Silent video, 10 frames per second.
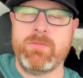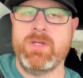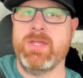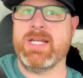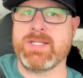
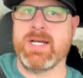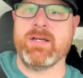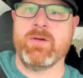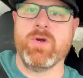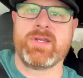that's just not
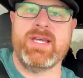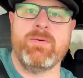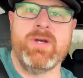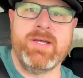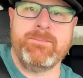going to work
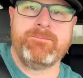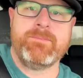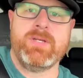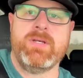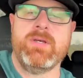that way.
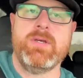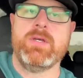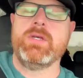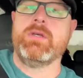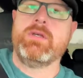
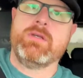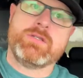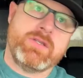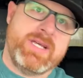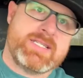
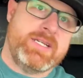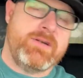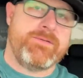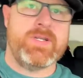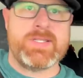So that's the
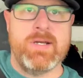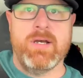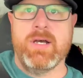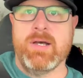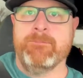difference.
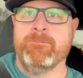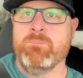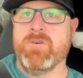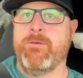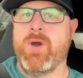
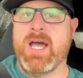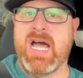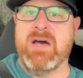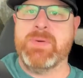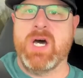Before I
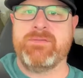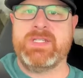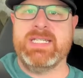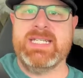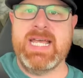hop off
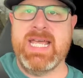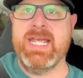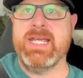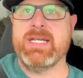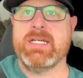
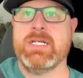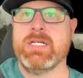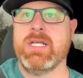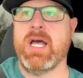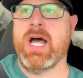today,
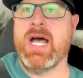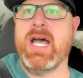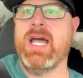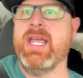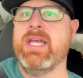
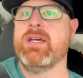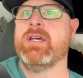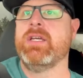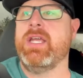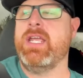I
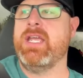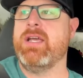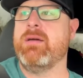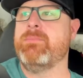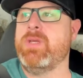
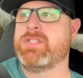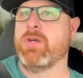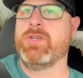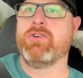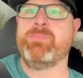am
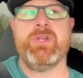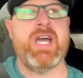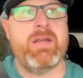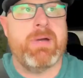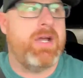so the group
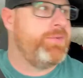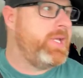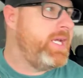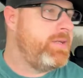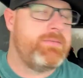United by
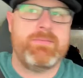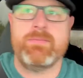Overland